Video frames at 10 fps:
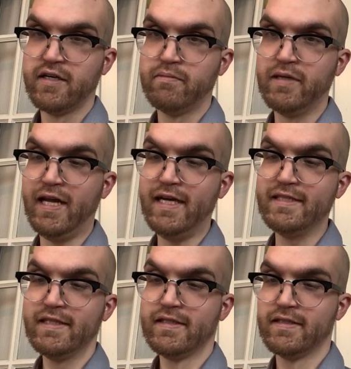
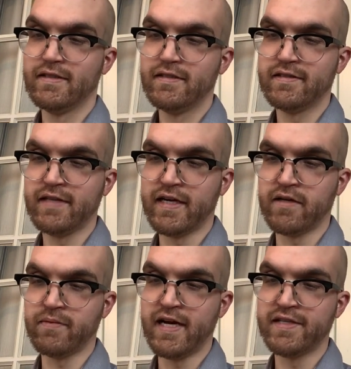Blood, sang a
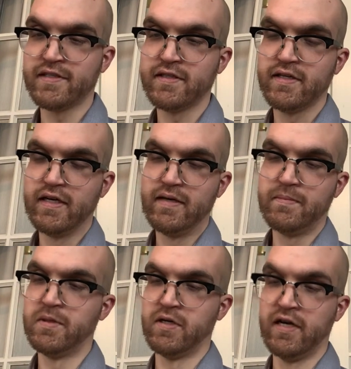rat.
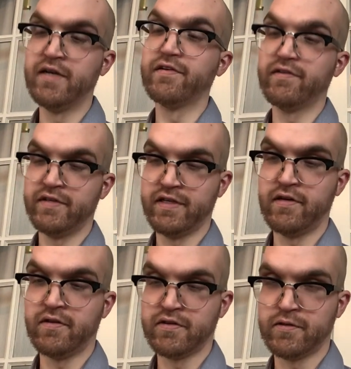Blood, they
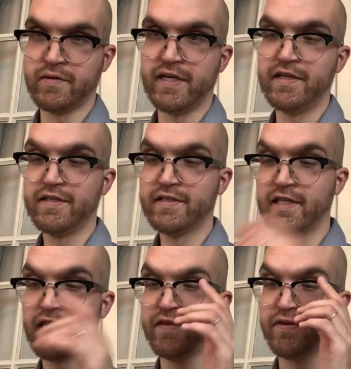all agreed
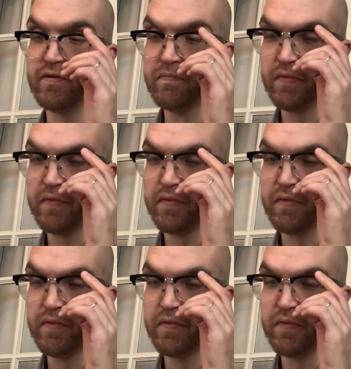together.